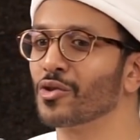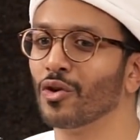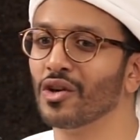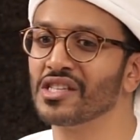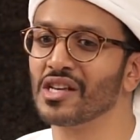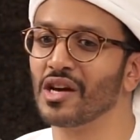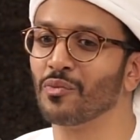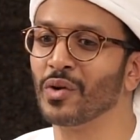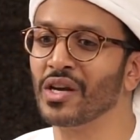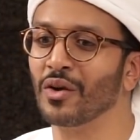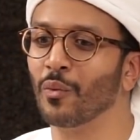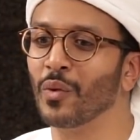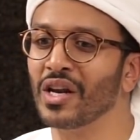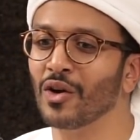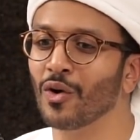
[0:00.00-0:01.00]
So
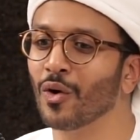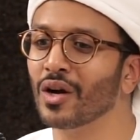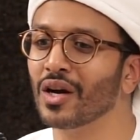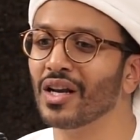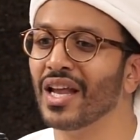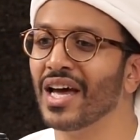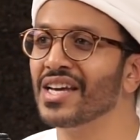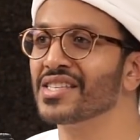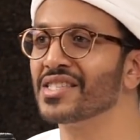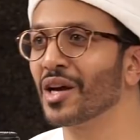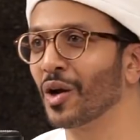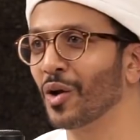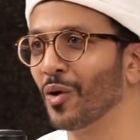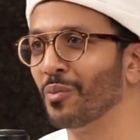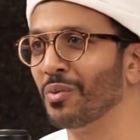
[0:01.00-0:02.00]
we localize the
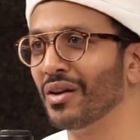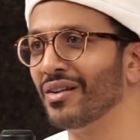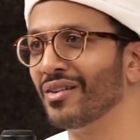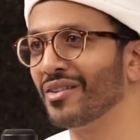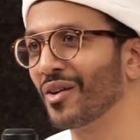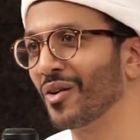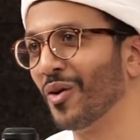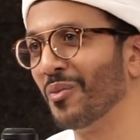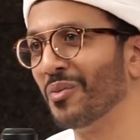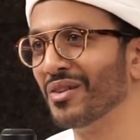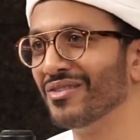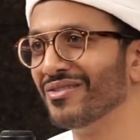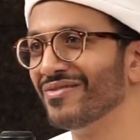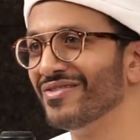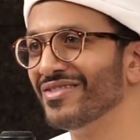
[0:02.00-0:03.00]

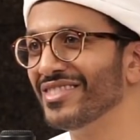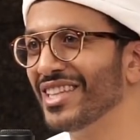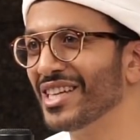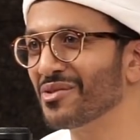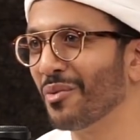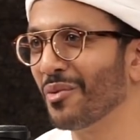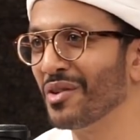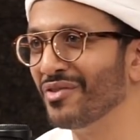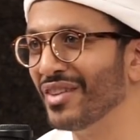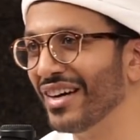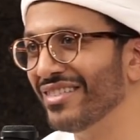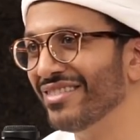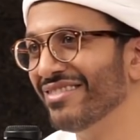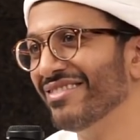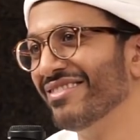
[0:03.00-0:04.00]
global. That's what we've
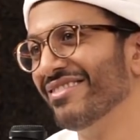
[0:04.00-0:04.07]
done.